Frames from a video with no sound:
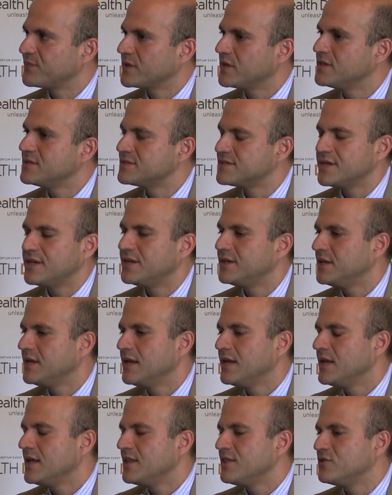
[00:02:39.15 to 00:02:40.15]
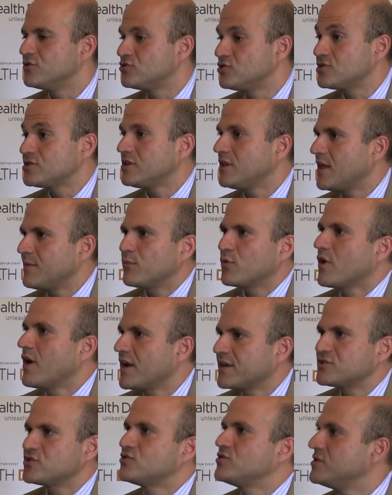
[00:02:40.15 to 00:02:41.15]
He said, there's just a lot more
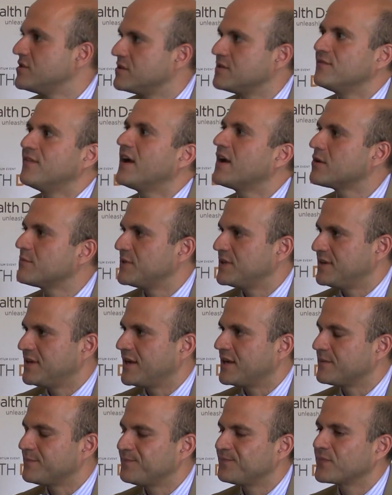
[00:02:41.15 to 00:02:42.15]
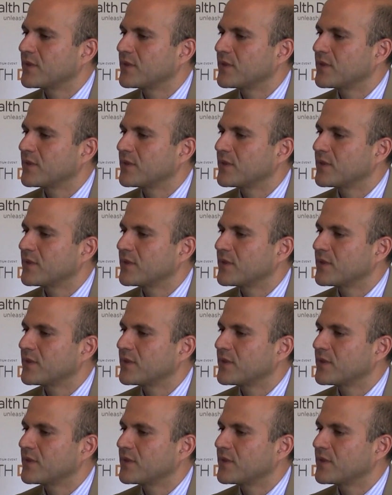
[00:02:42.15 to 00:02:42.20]
oxygen in the environment now.